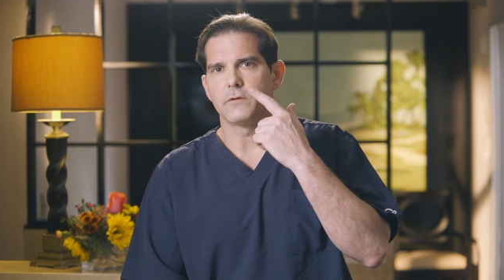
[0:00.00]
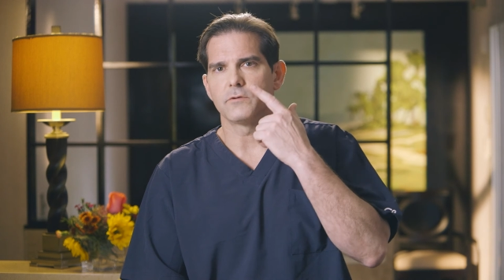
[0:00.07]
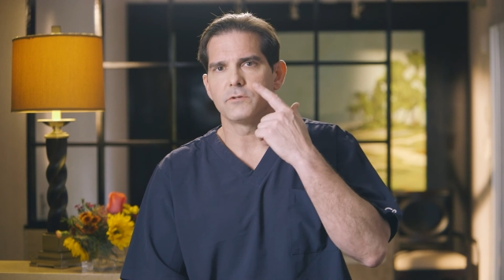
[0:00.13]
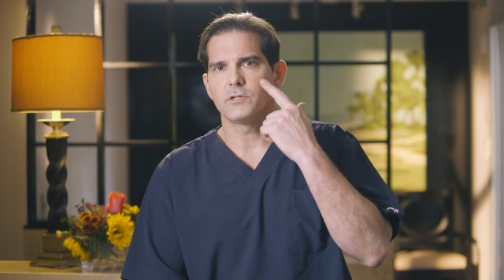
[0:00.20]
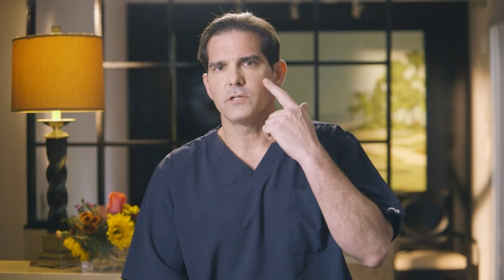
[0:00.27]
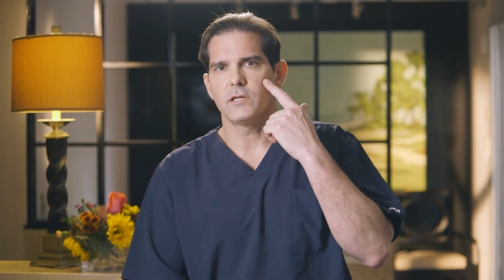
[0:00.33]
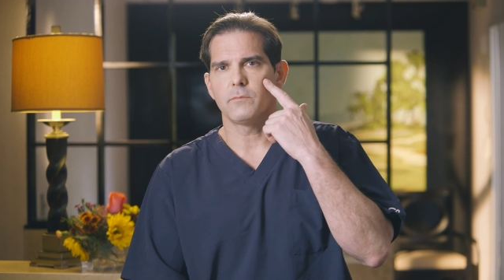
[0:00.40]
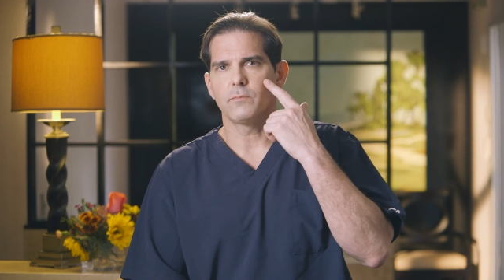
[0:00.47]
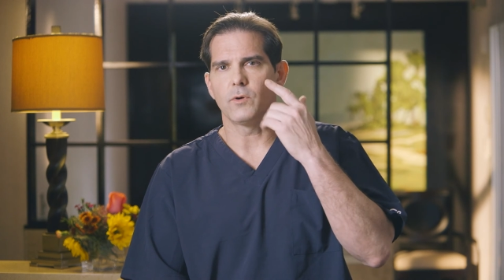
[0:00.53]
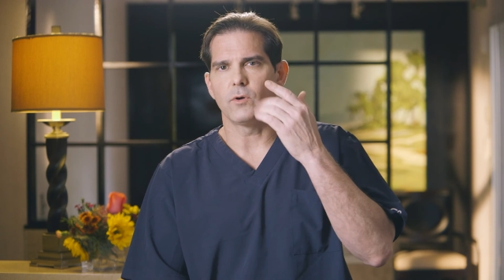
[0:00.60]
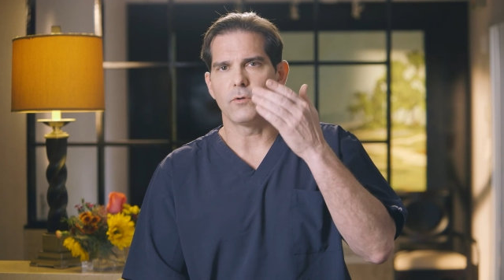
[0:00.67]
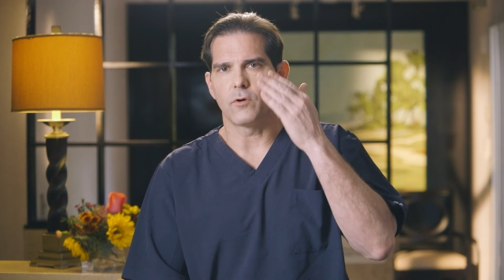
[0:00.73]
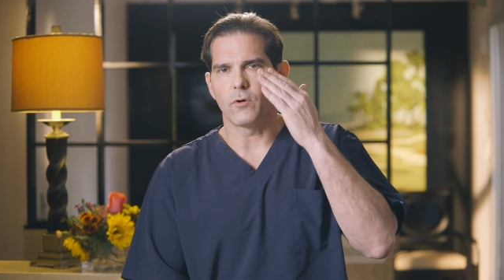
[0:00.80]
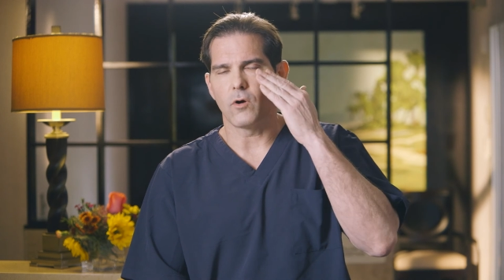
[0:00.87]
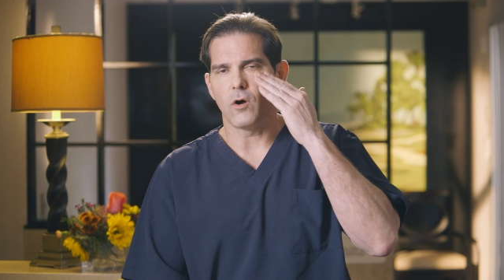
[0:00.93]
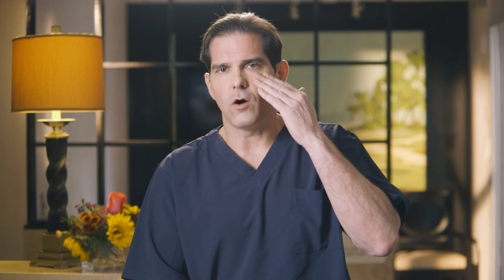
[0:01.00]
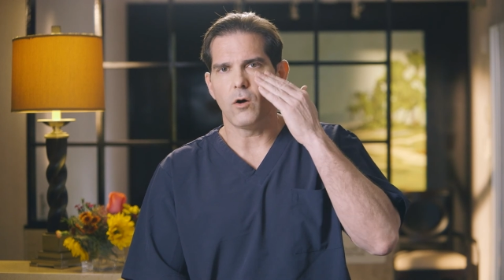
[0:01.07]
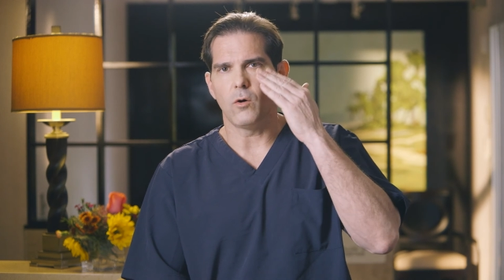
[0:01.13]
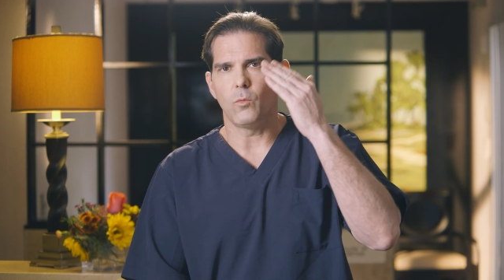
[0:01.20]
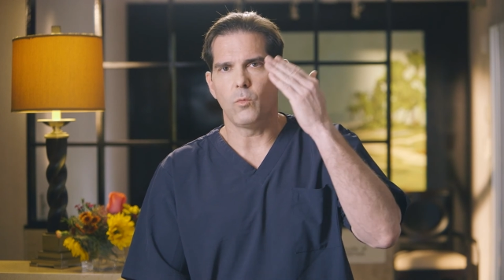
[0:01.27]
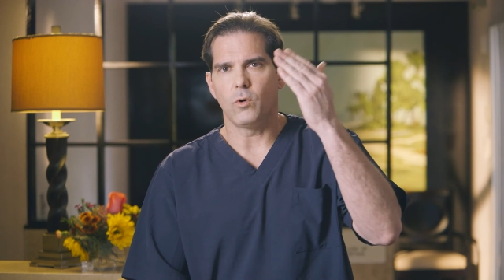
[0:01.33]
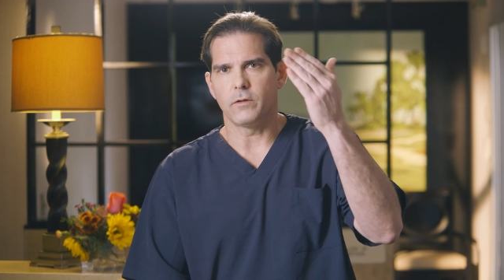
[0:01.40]
their cheekbone are
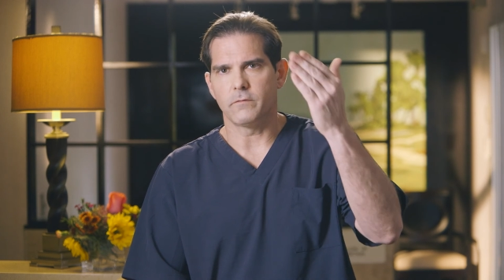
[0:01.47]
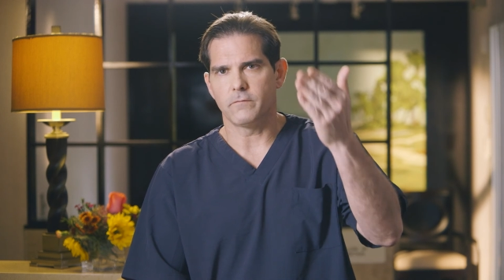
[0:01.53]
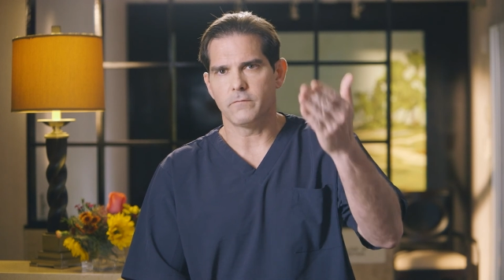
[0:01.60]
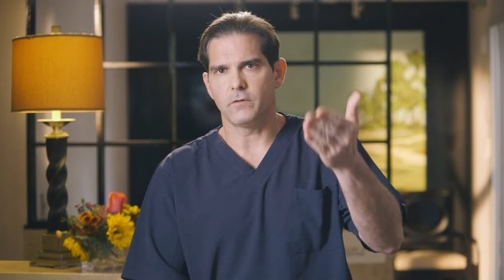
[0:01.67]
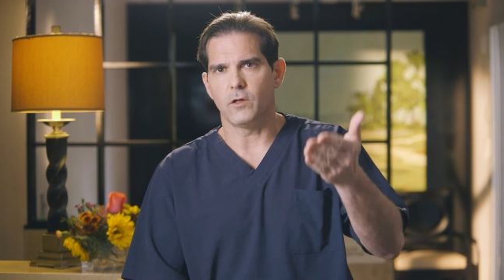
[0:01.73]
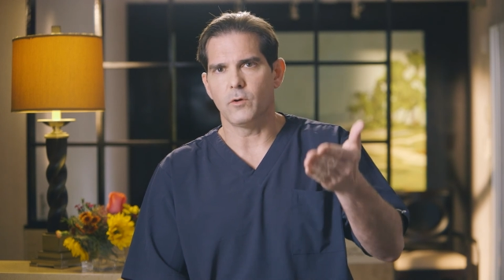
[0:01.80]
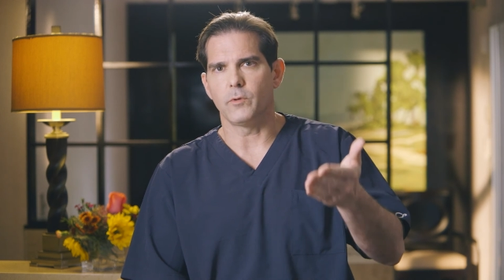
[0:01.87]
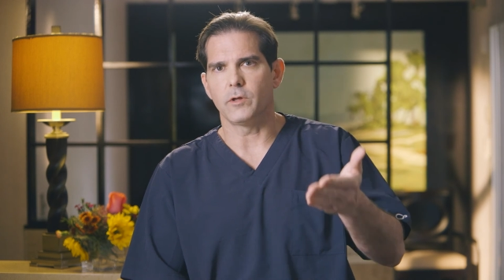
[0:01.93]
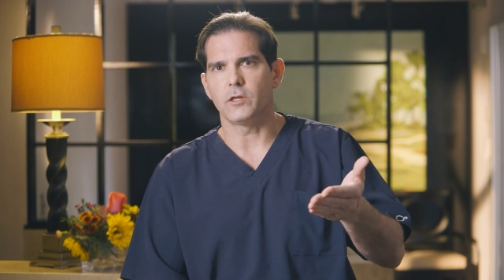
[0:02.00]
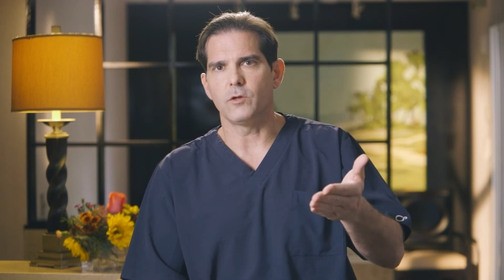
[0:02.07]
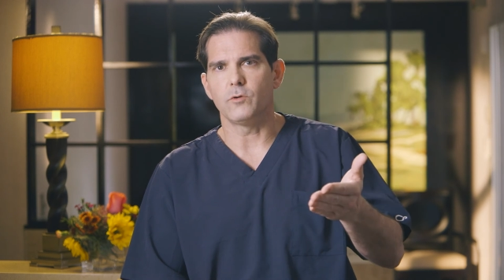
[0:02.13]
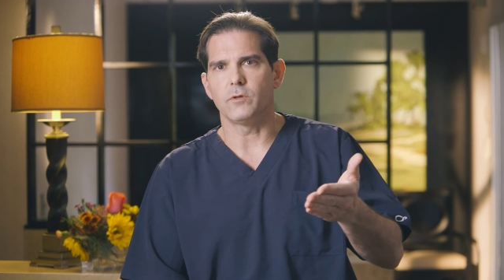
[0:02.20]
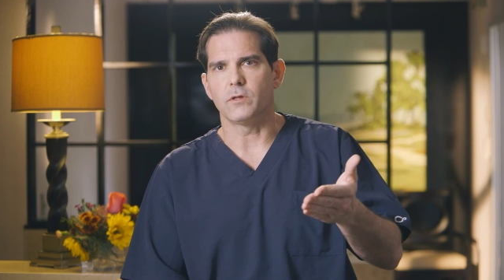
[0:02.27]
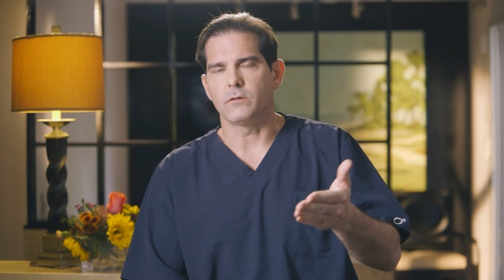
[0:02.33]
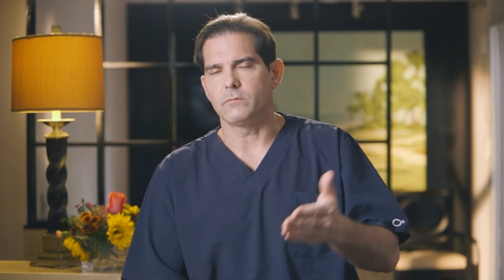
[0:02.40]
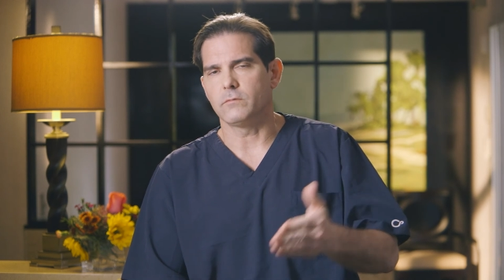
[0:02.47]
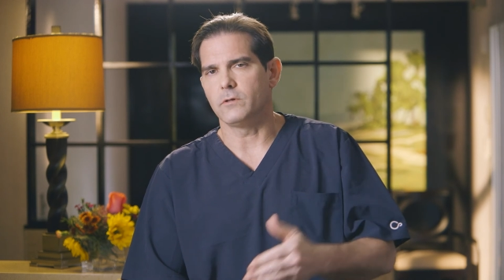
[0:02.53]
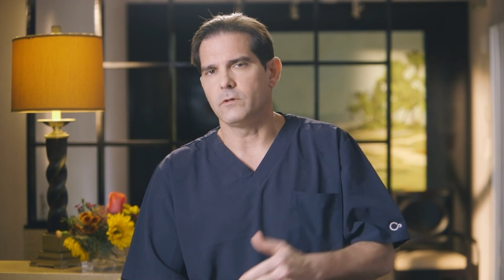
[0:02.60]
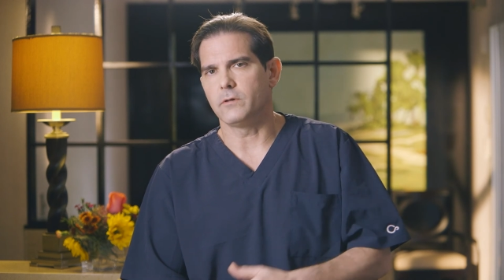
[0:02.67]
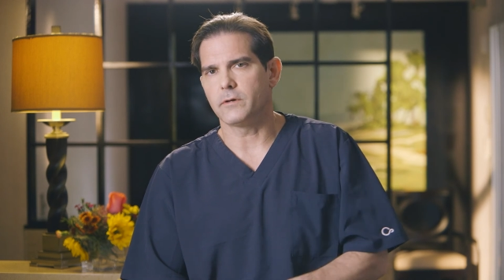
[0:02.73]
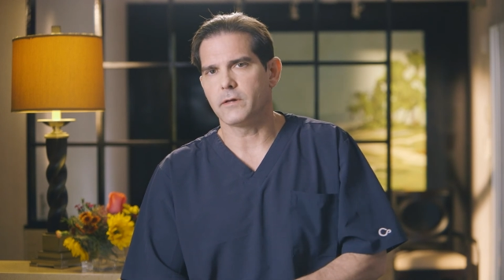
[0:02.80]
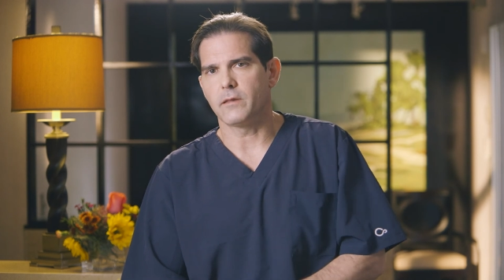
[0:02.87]
all one flowing unit.
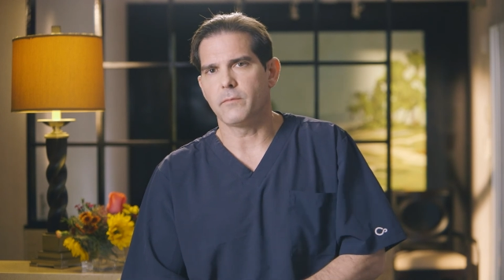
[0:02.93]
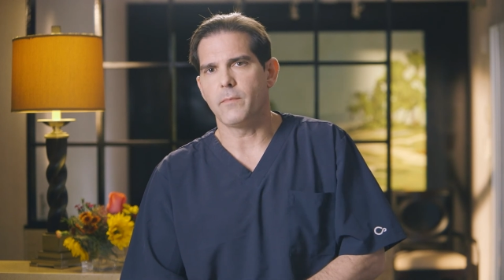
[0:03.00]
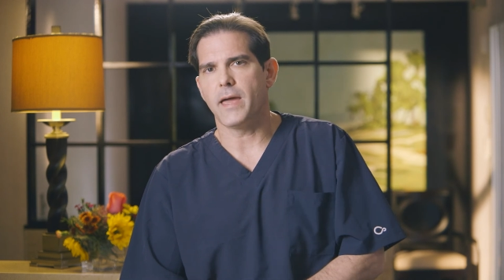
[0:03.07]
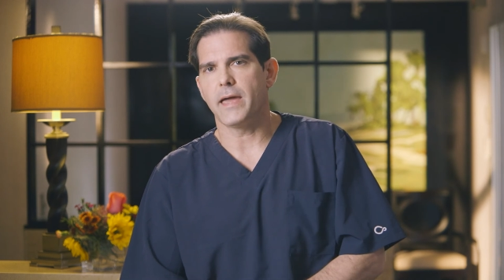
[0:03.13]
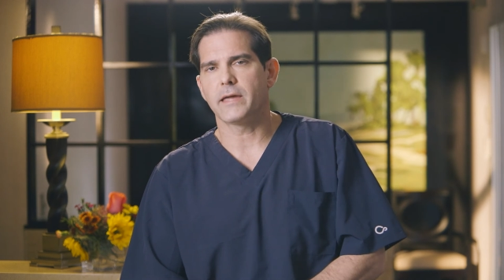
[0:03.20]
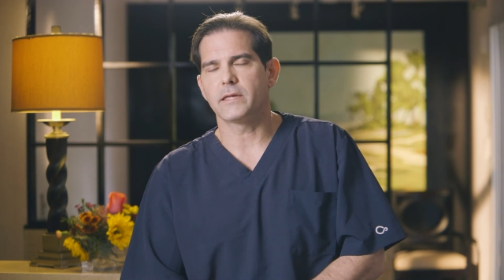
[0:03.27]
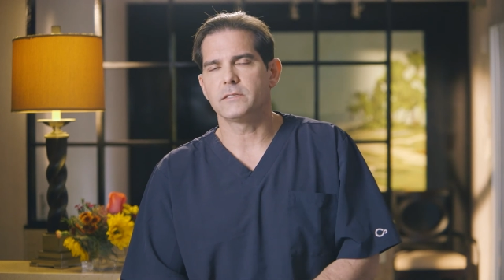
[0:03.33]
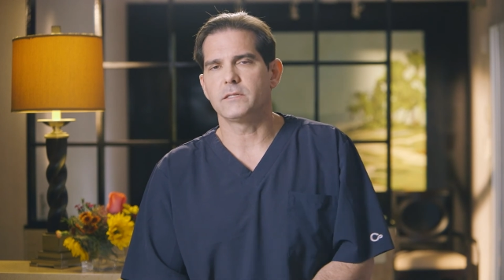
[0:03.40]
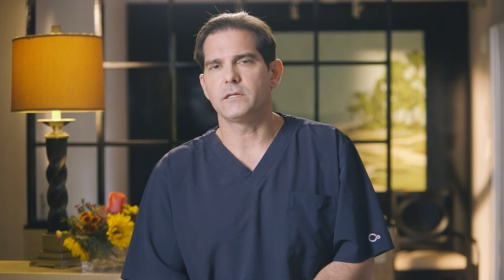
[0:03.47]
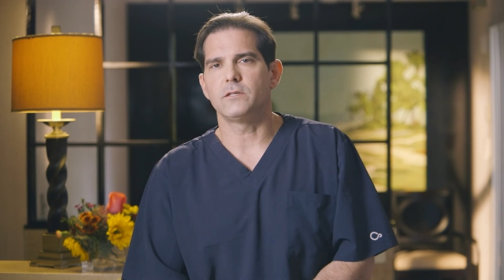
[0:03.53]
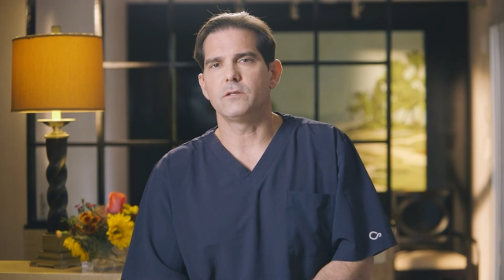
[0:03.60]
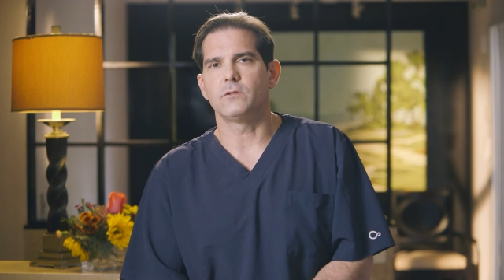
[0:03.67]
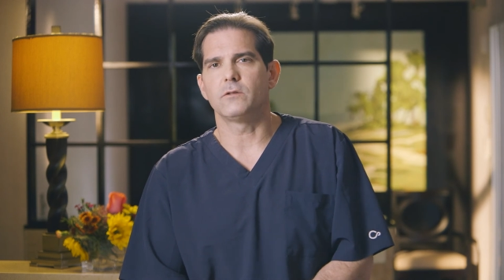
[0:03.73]
You look at a magazine, you